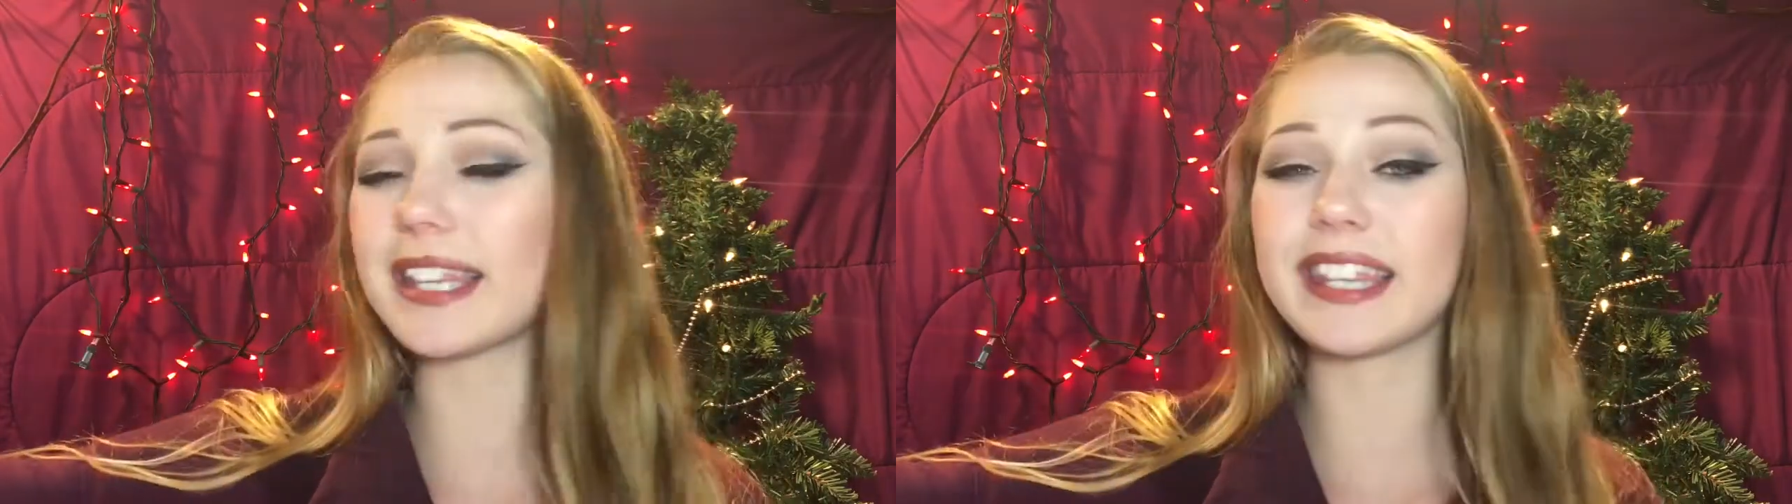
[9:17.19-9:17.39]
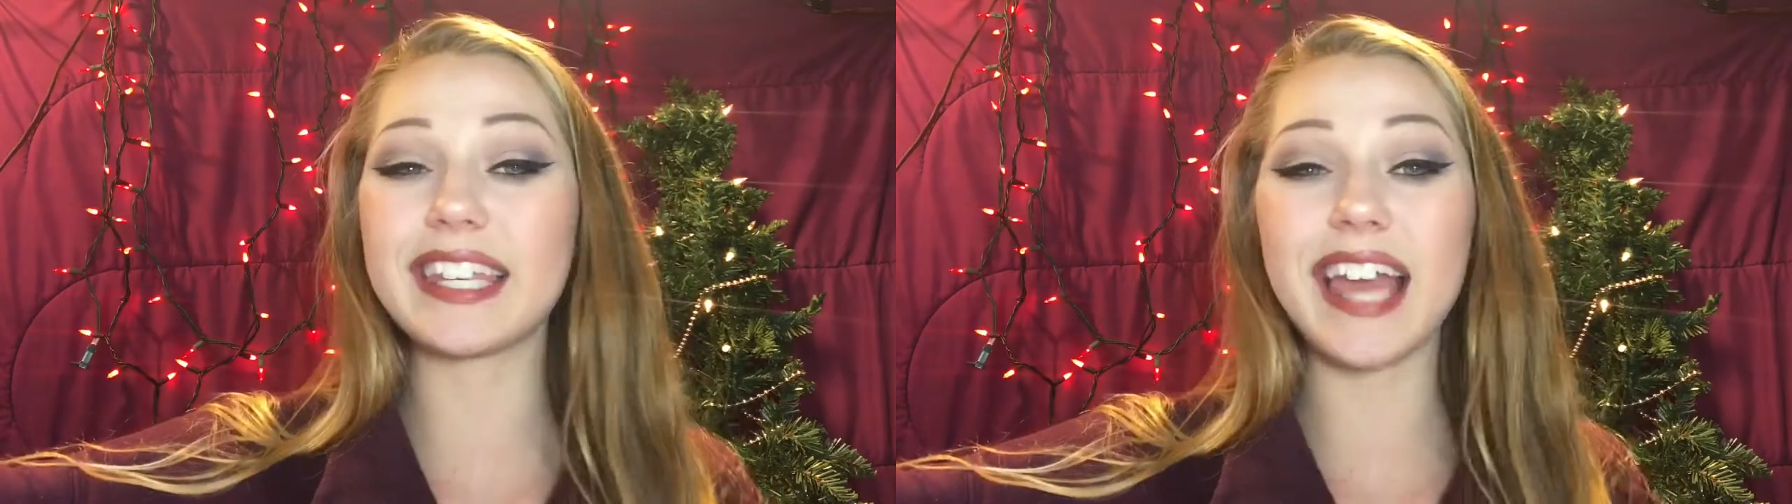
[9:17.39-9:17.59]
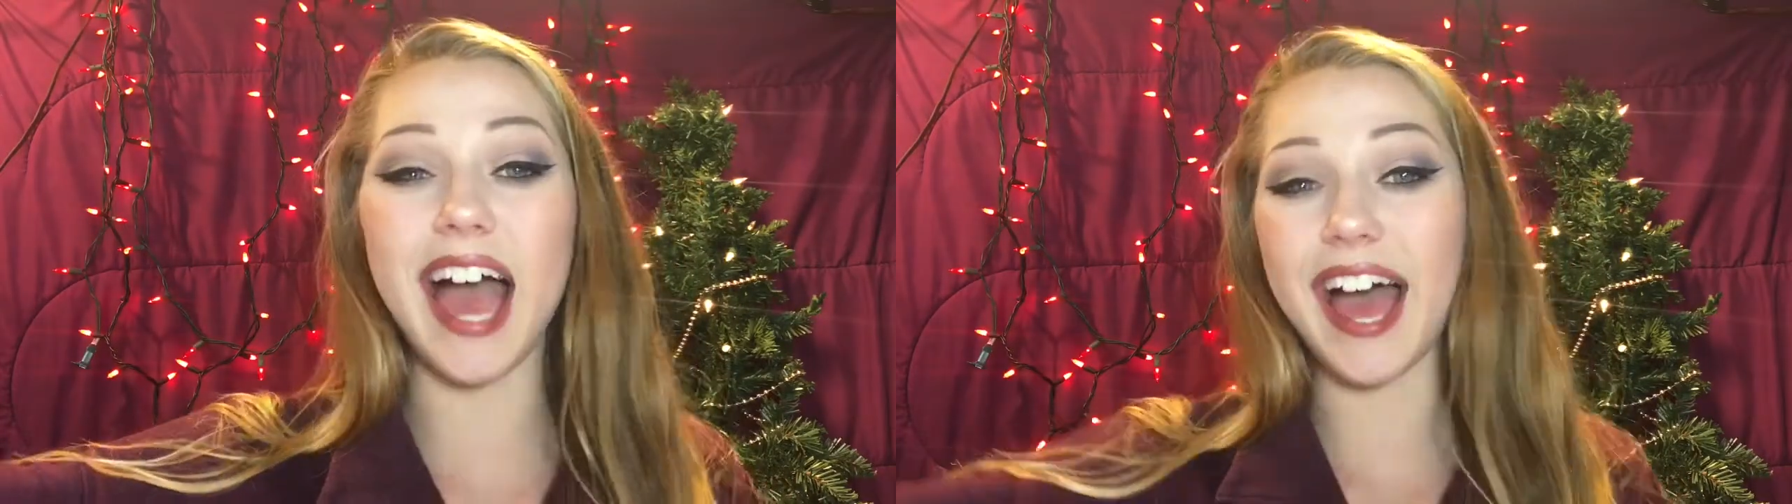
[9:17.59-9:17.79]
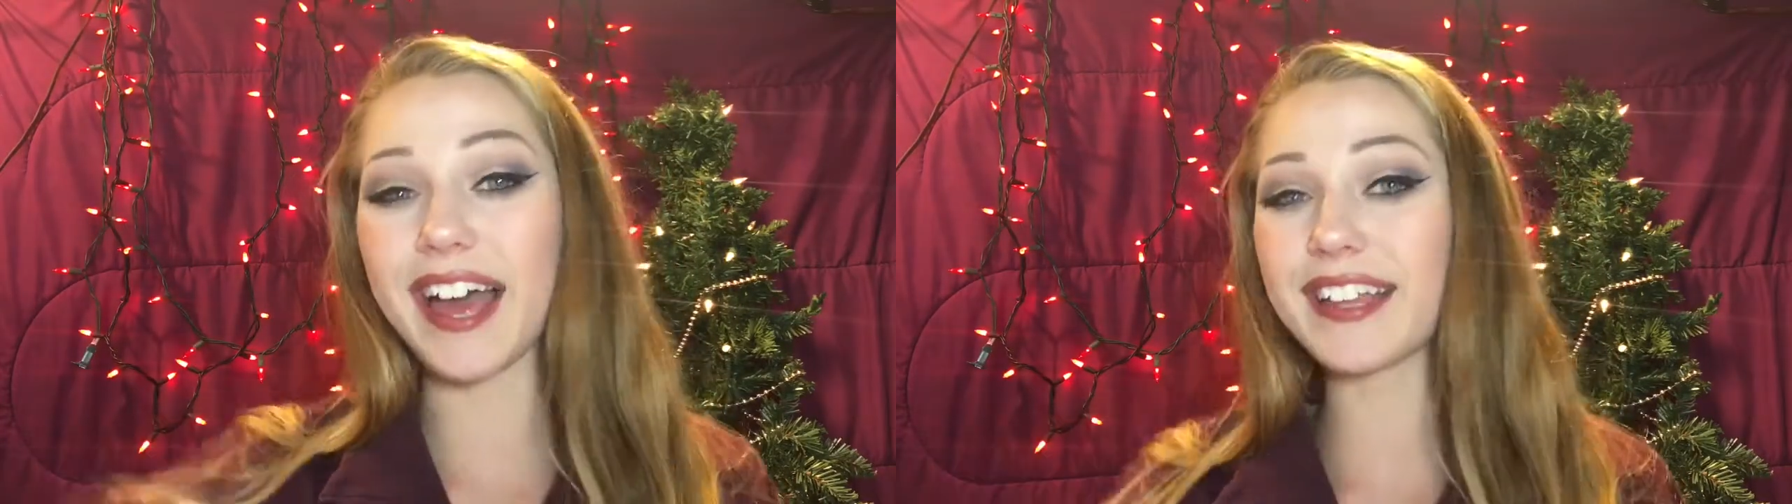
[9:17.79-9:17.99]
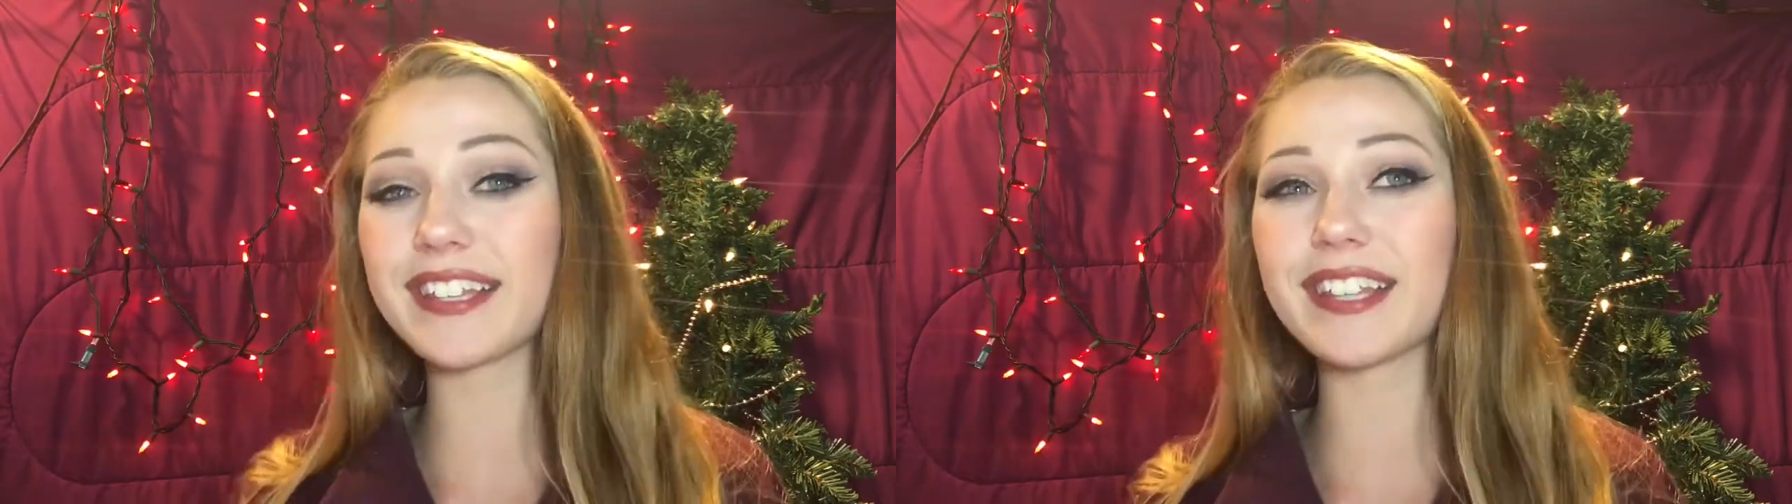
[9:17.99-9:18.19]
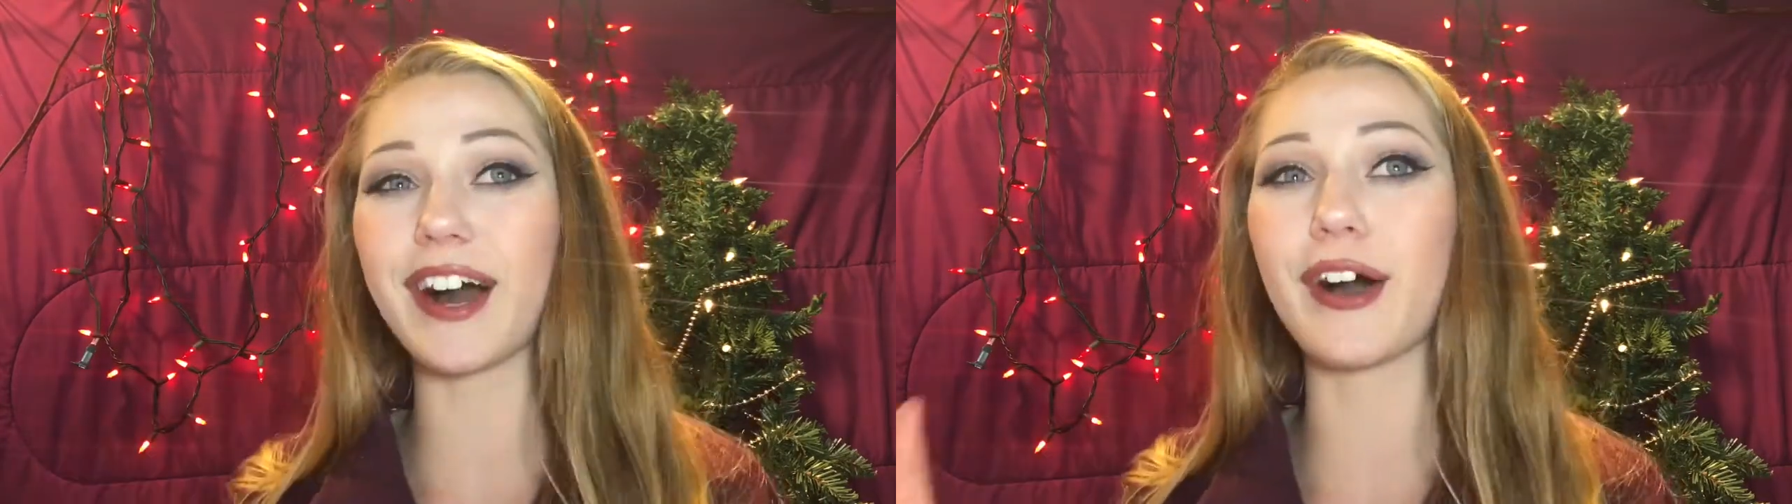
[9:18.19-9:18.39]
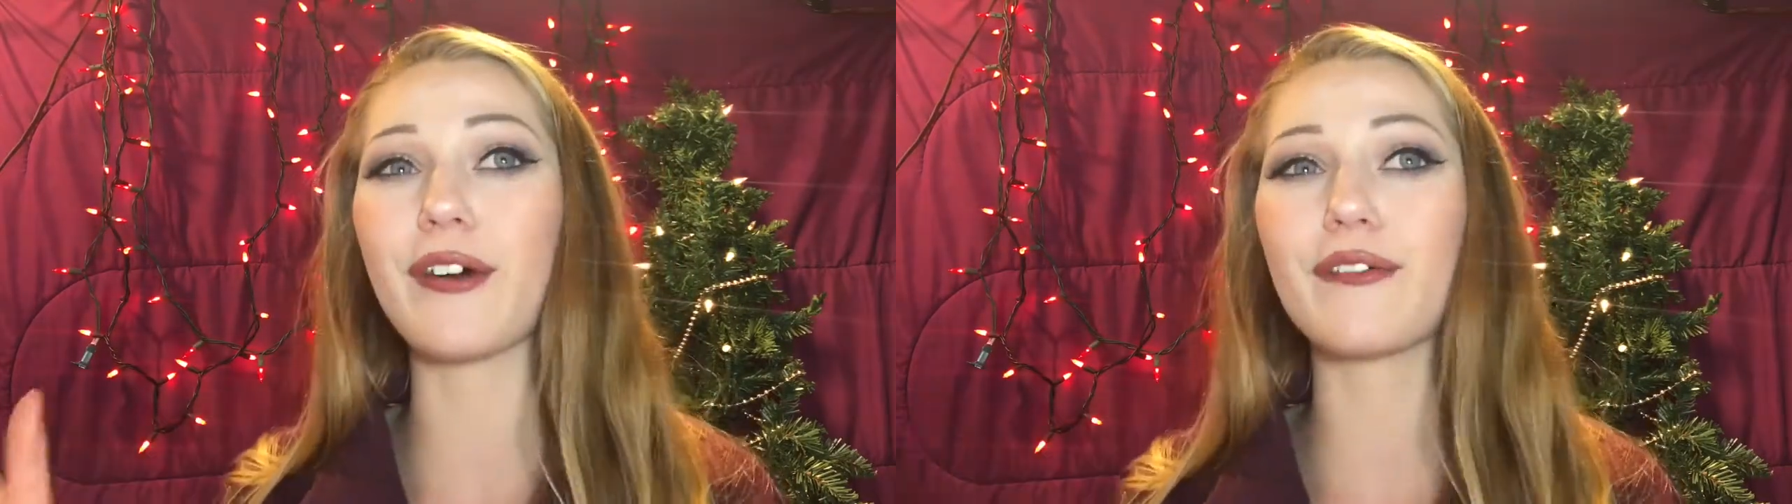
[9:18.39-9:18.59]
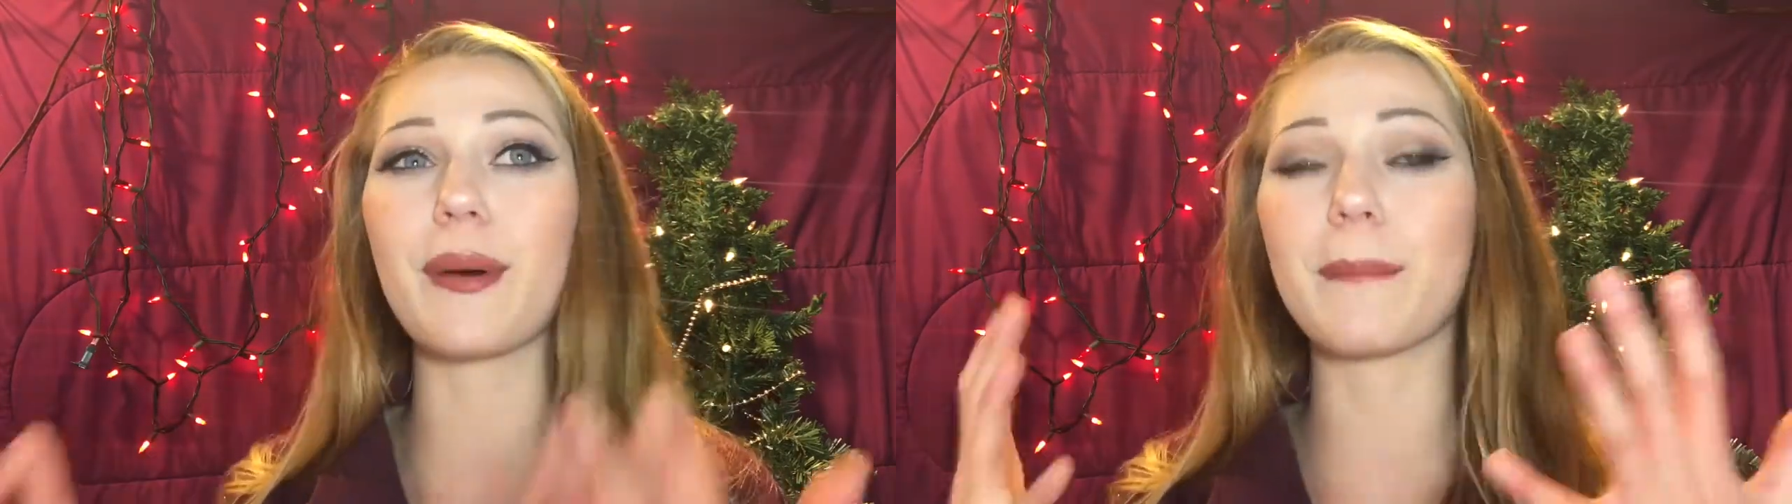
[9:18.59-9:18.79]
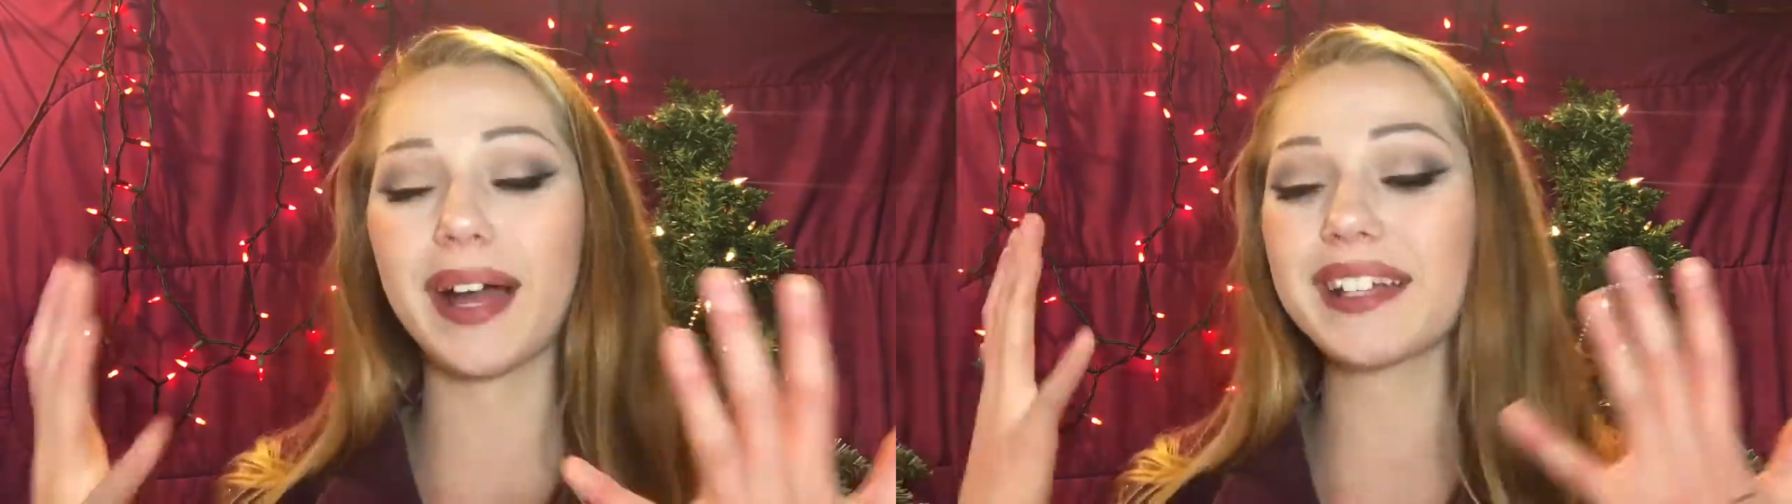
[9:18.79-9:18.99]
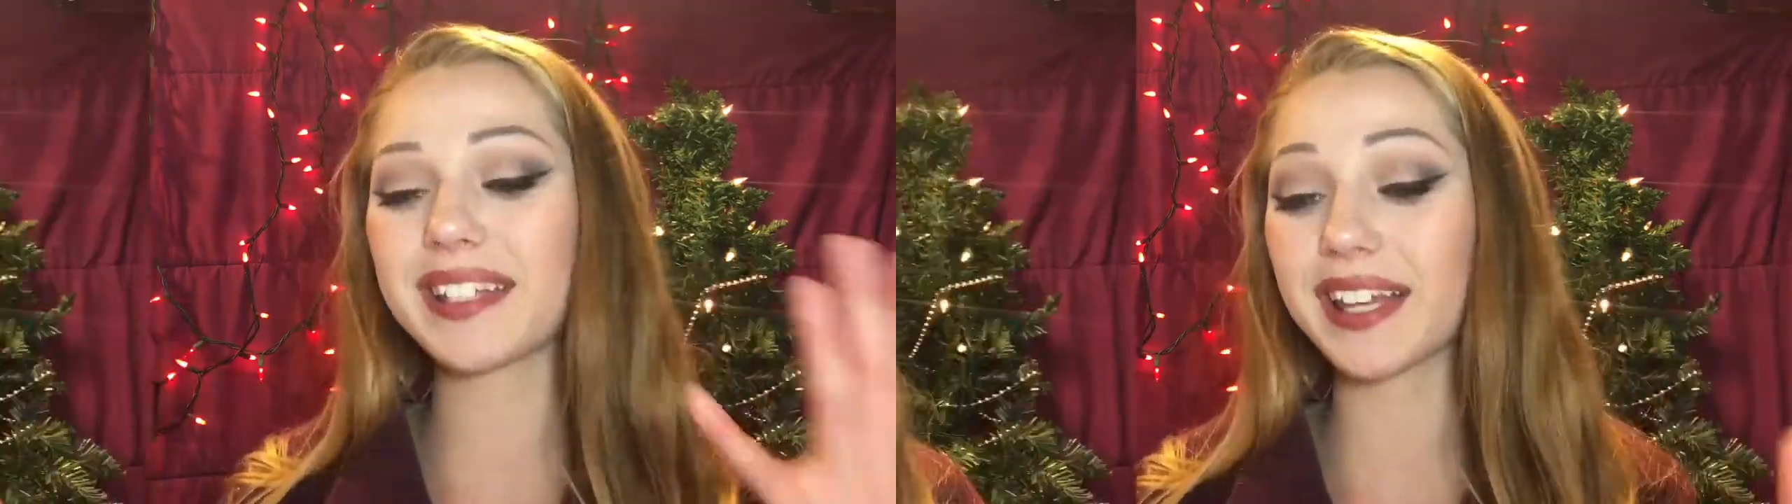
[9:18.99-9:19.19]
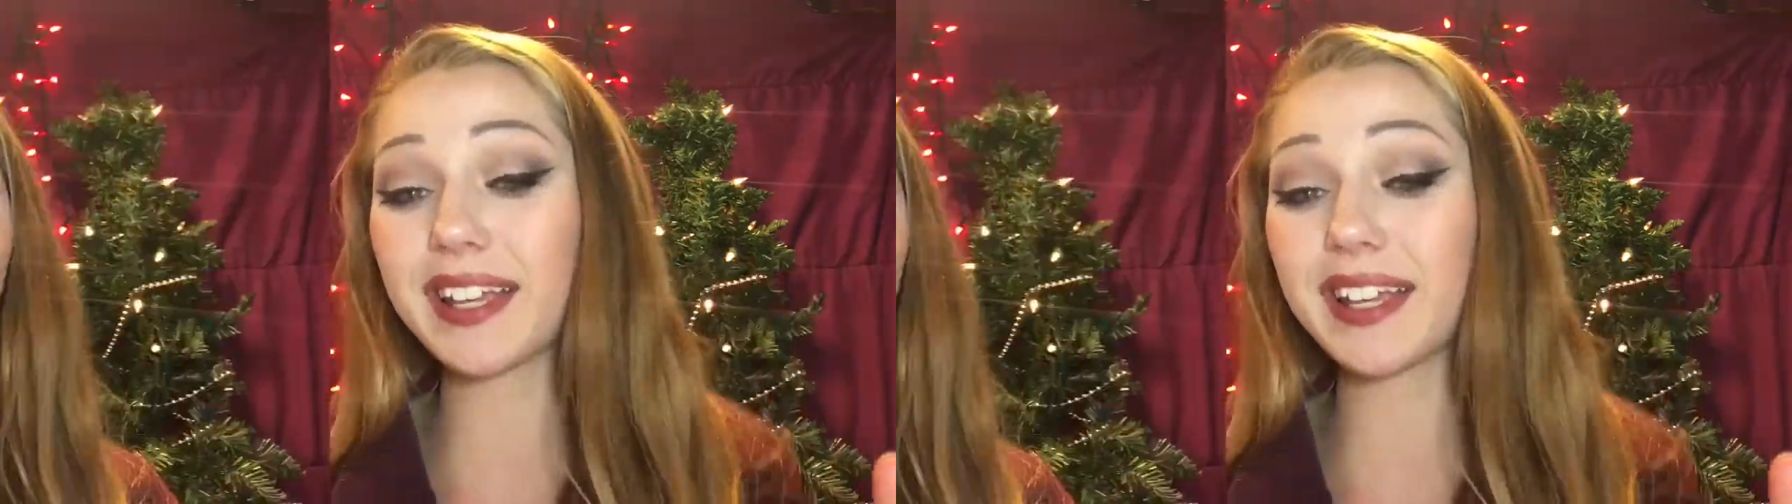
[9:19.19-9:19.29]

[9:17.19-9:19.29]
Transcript: the end of my skincare routine.